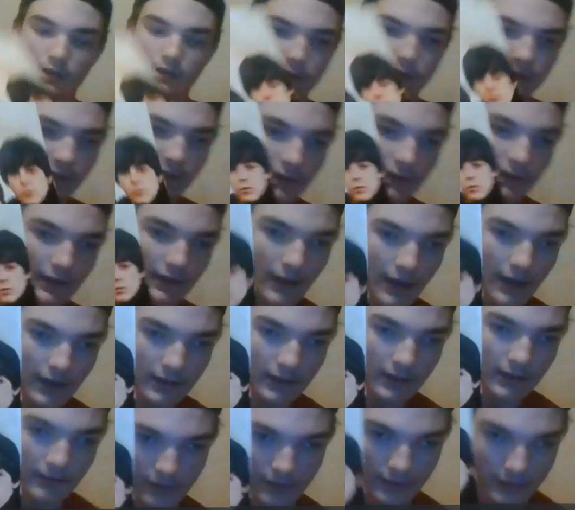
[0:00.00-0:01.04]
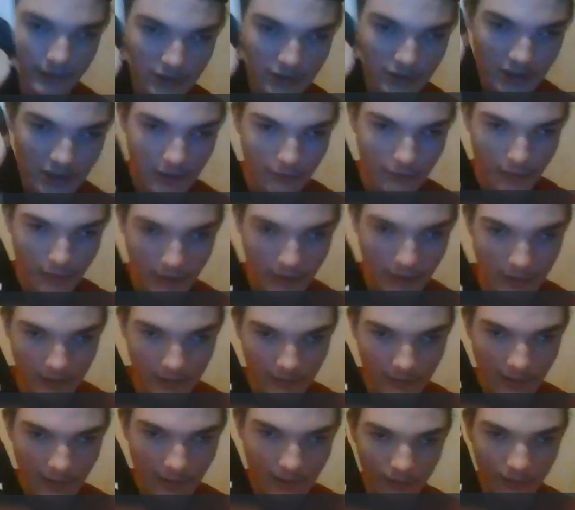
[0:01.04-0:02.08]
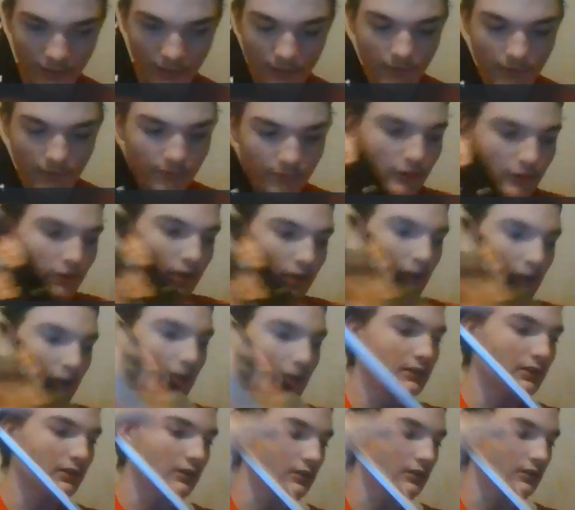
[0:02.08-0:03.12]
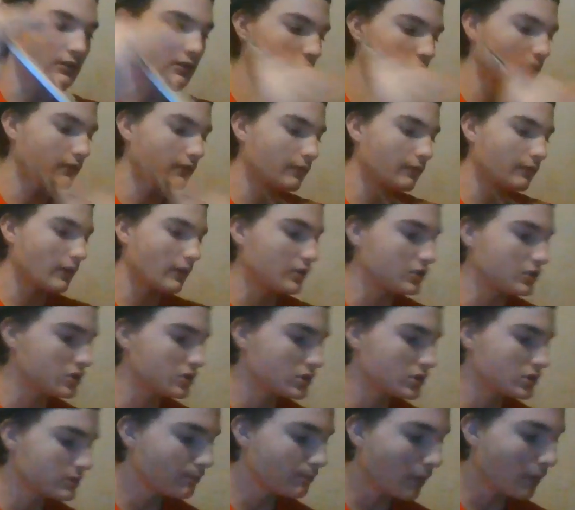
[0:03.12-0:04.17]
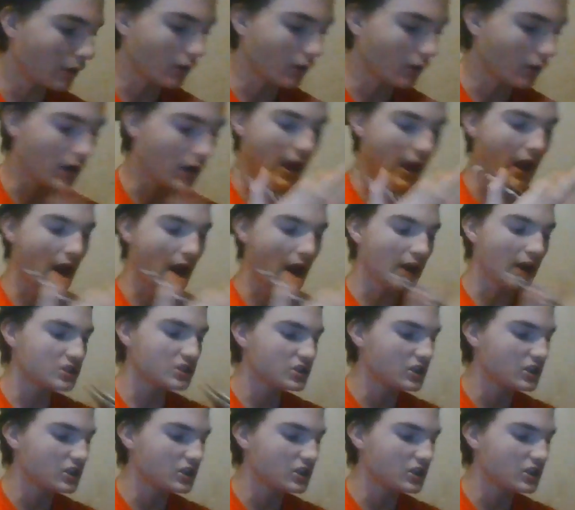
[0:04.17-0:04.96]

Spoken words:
This I got in January. You can tell it's very nice and very sparkly.